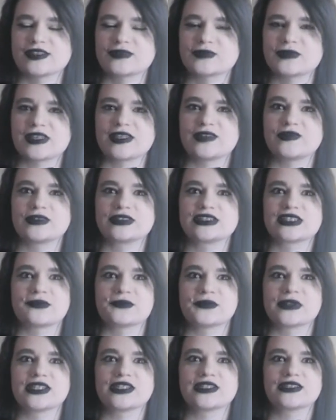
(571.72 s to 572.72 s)
playing with
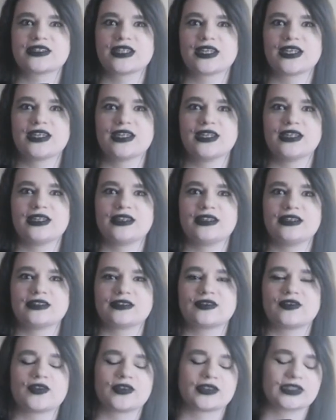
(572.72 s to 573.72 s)
something in the
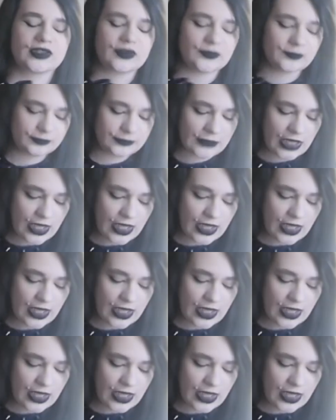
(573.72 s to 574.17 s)
corner.